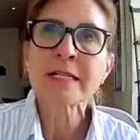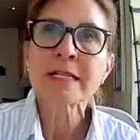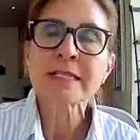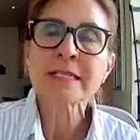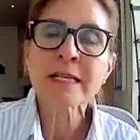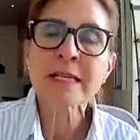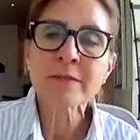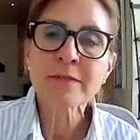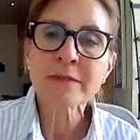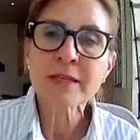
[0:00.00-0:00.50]

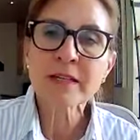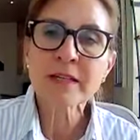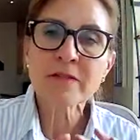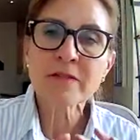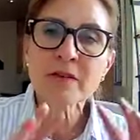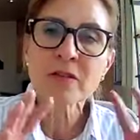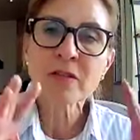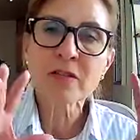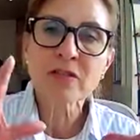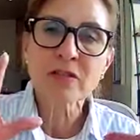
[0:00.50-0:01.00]
something
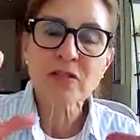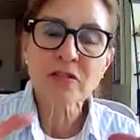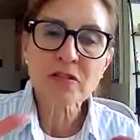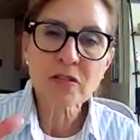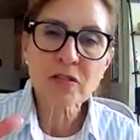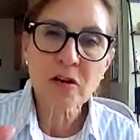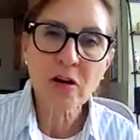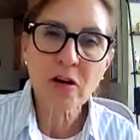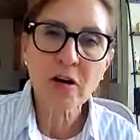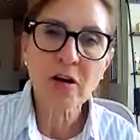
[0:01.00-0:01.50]
if you could just
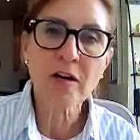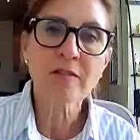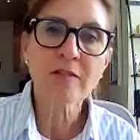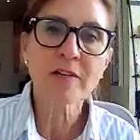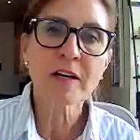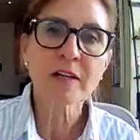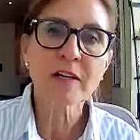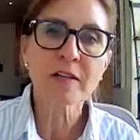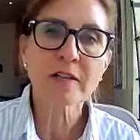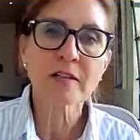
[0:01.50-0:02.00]
carve
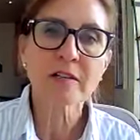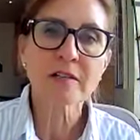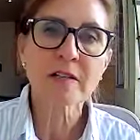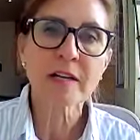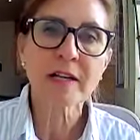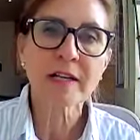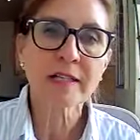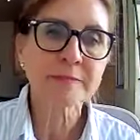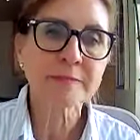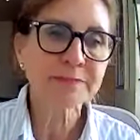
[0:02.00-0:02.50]
out a little
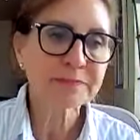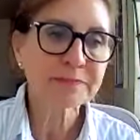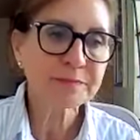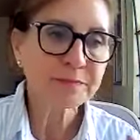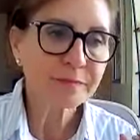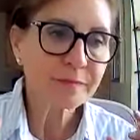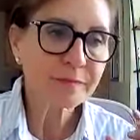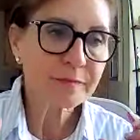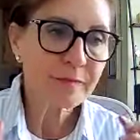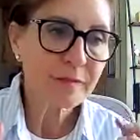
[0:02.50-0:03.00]
time
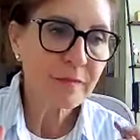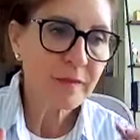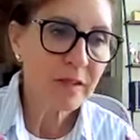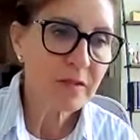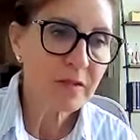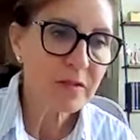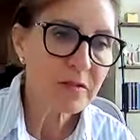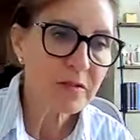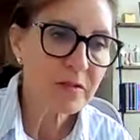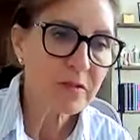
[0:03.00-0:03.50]

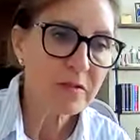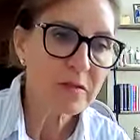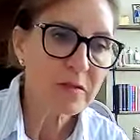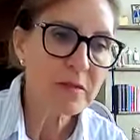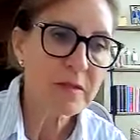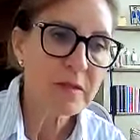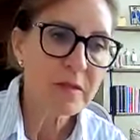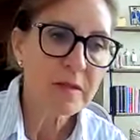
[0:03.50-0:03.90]
to